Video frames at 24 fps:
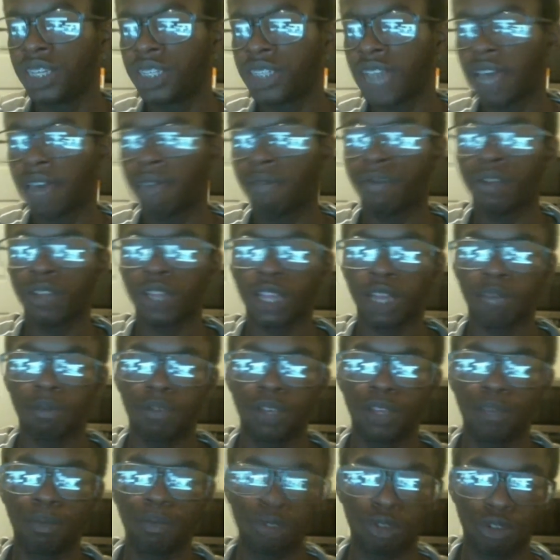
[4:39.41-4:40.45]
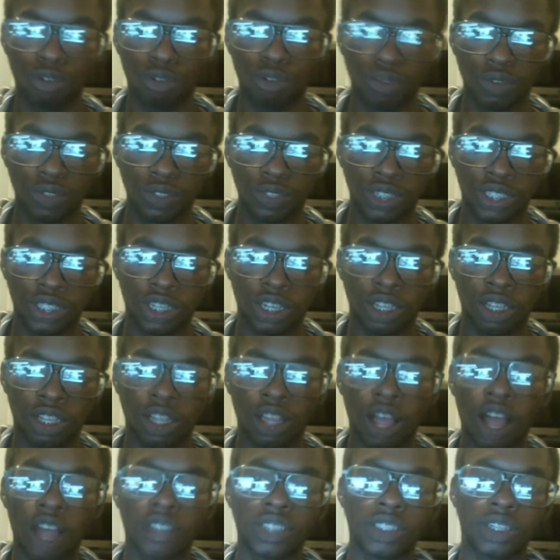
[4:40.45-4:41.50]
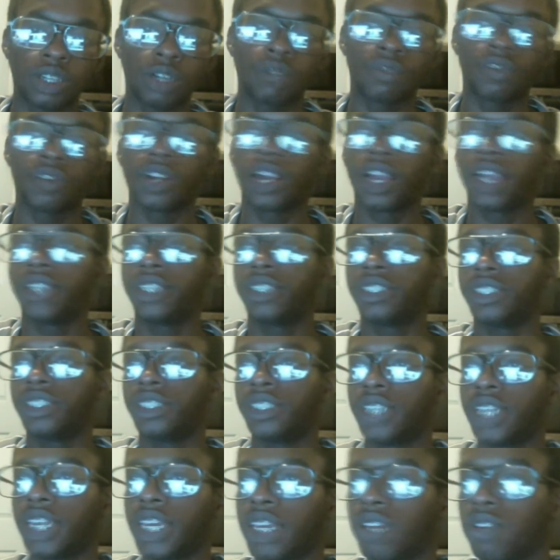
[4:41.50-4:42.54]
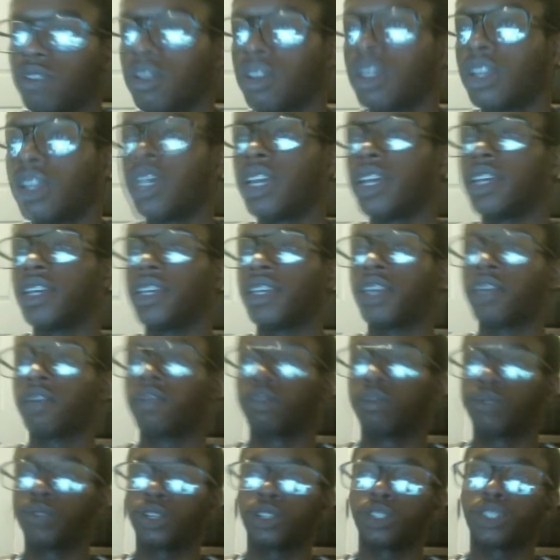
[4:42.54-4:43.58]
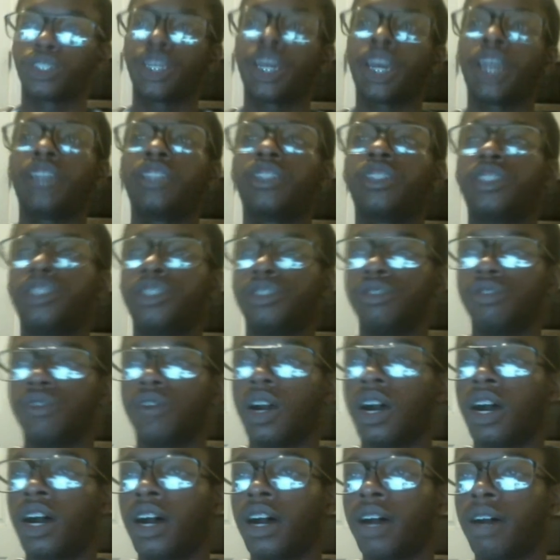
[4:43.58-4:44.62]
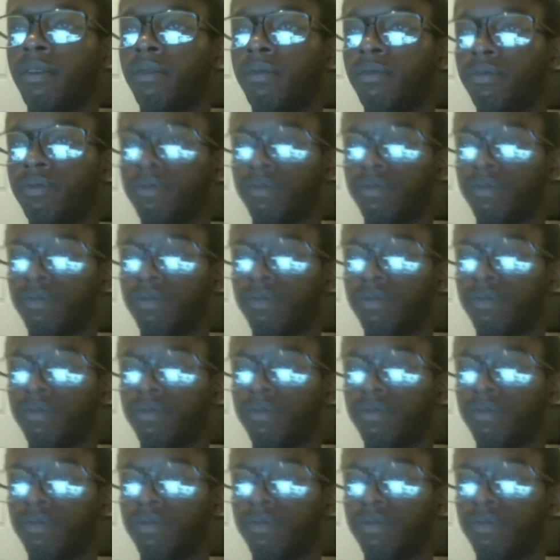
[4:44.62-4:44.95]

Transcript: I feel like people just glossed over and just didn't give a real chance to.